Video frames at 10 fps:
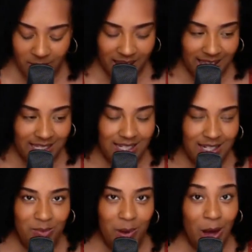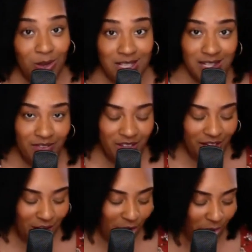ended up posting a
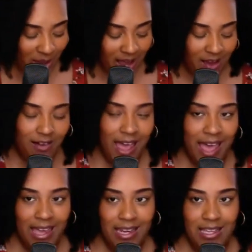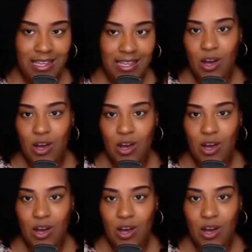video about Haiti.